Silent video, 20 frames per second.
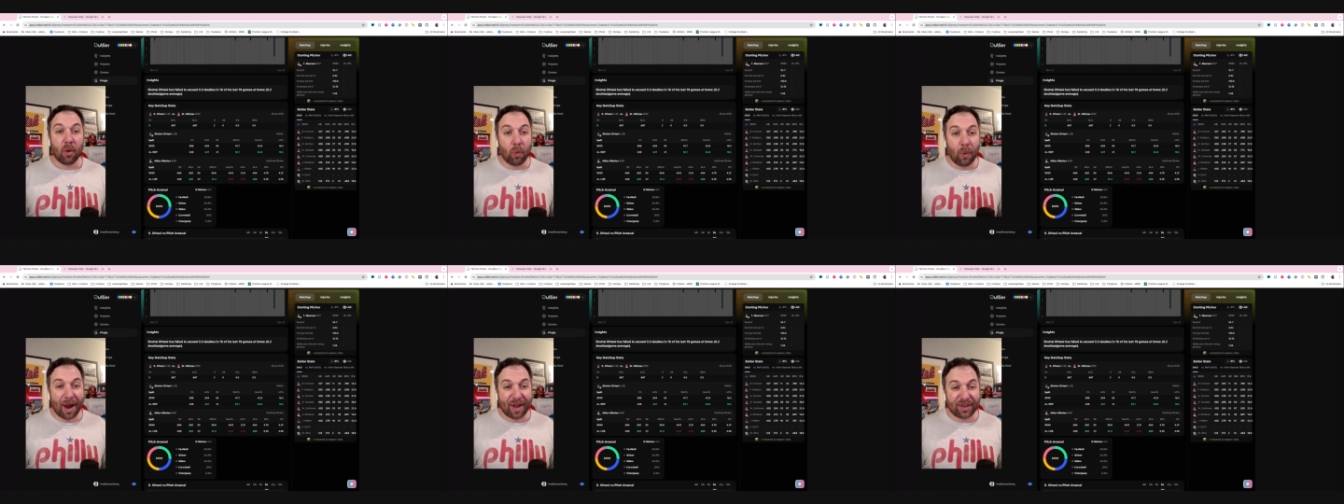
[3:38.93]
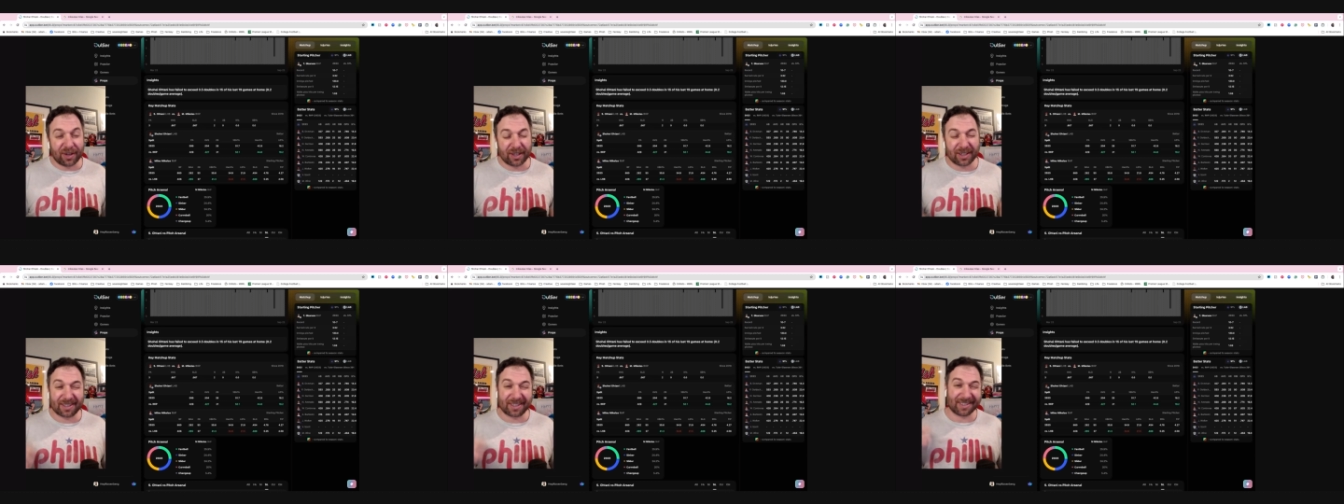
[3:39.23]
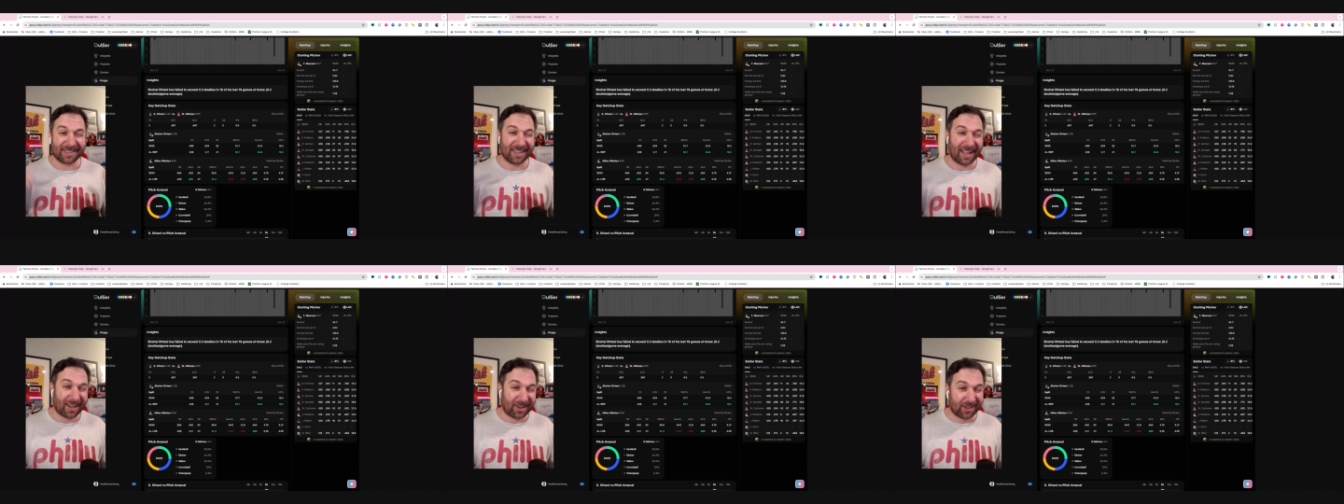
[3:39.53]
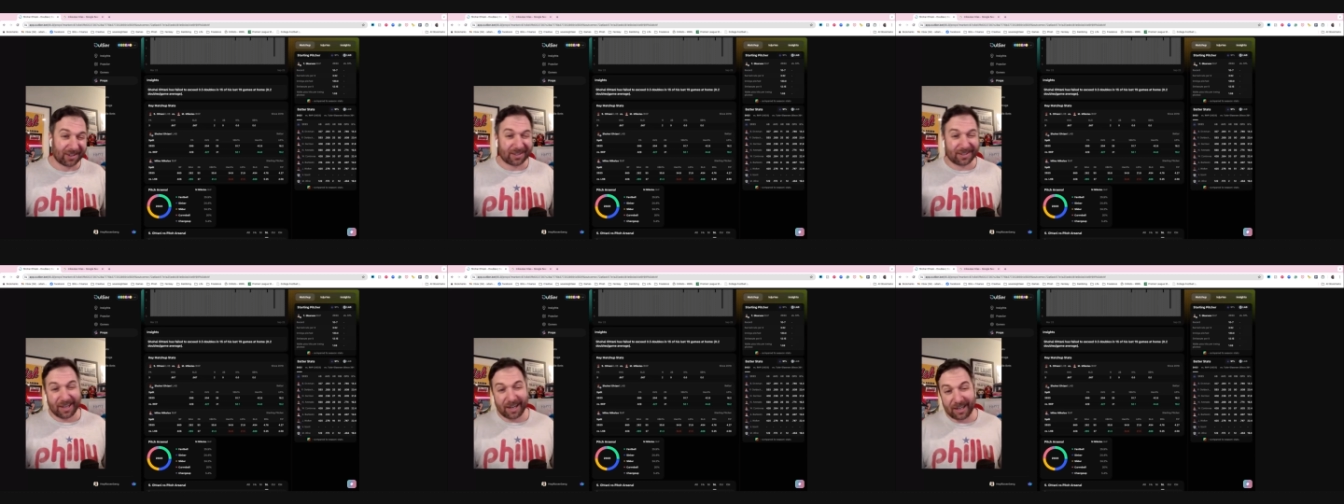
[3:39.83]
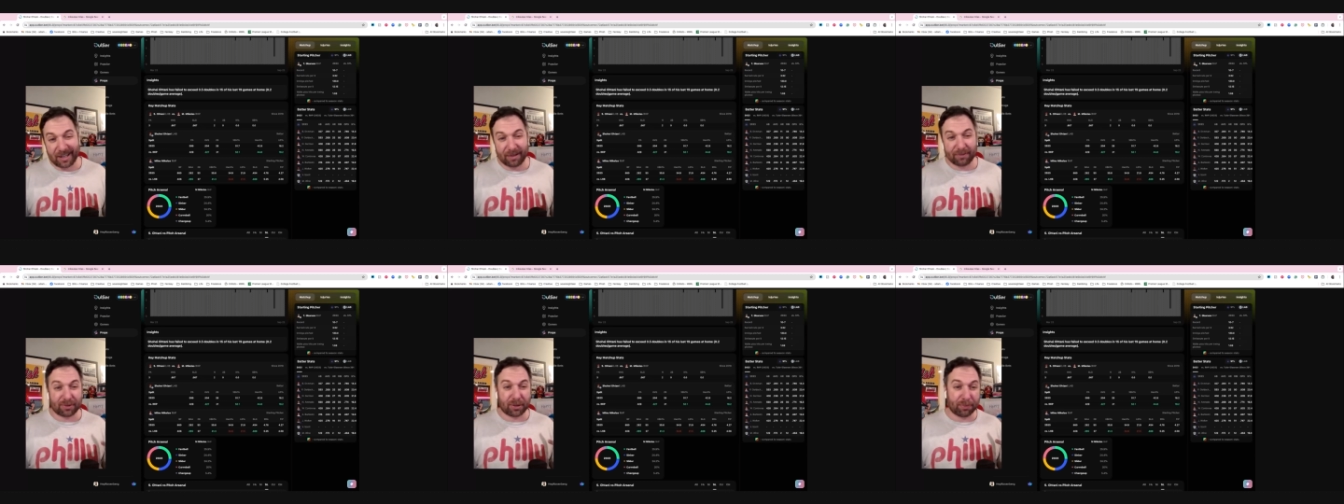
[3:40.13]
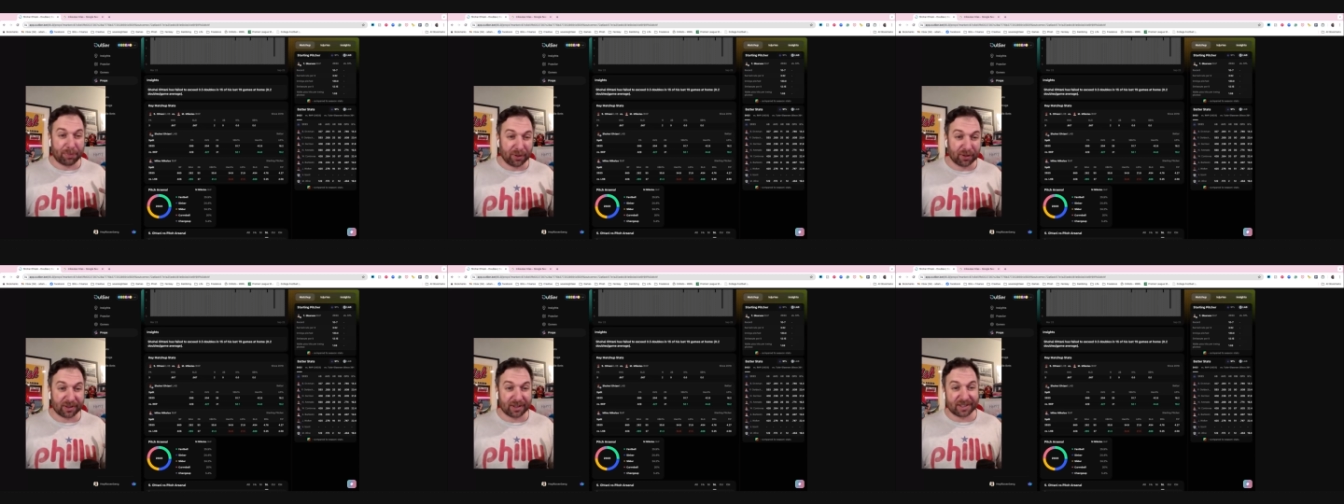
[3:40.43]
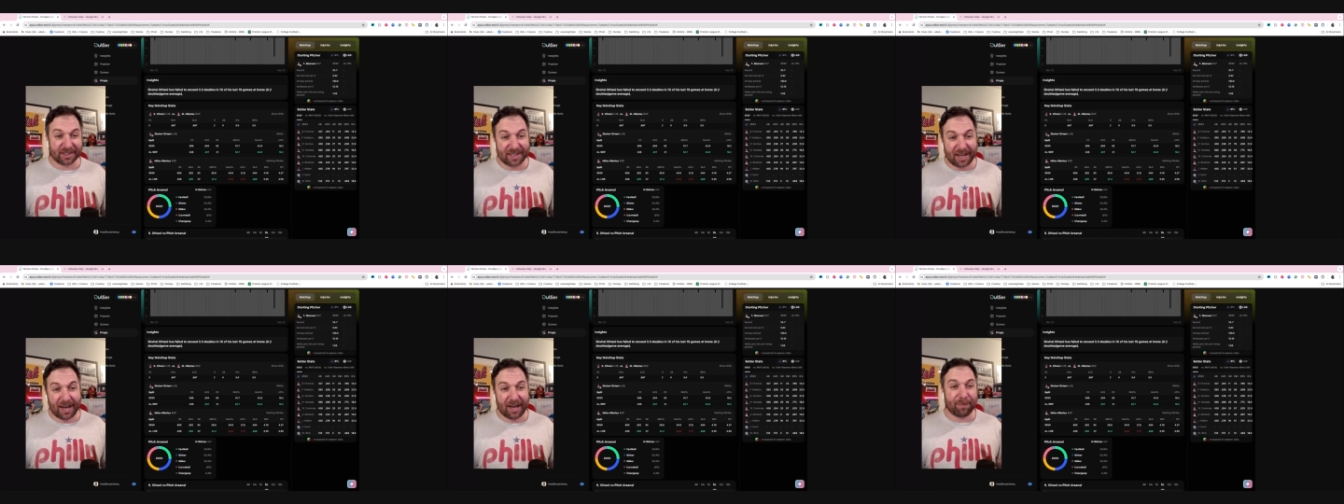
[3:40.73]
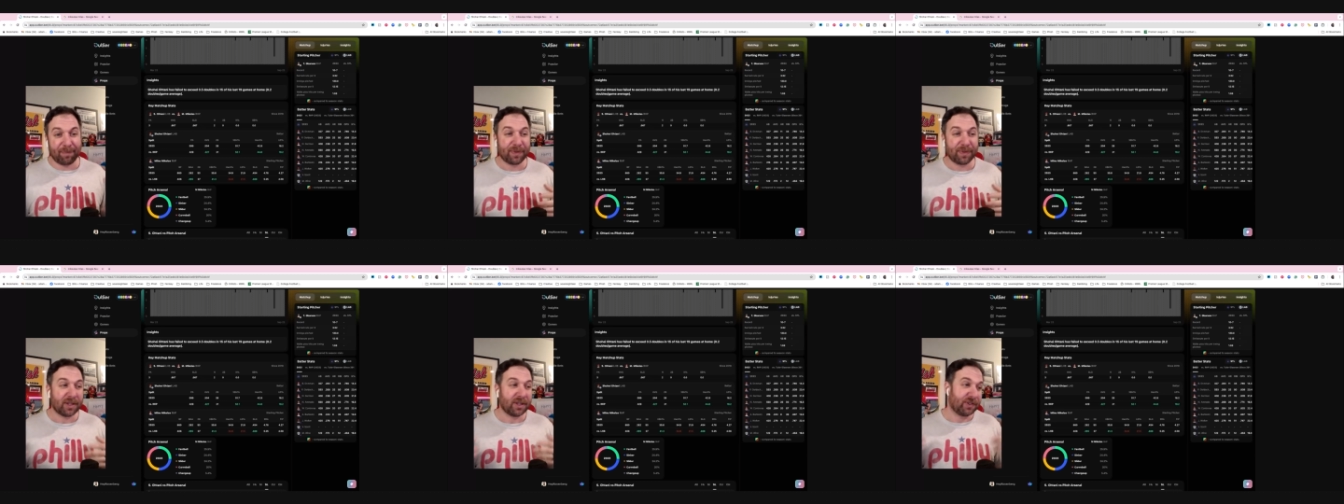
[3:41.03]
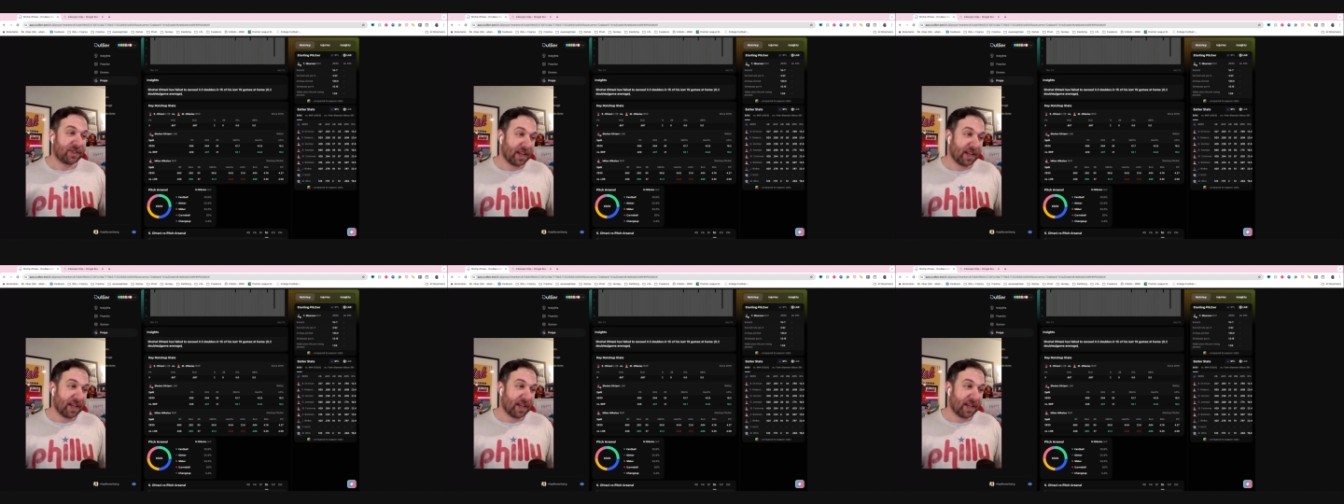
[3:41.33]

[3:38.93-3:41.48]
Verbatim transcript: weather, because not all stadiums are built the same.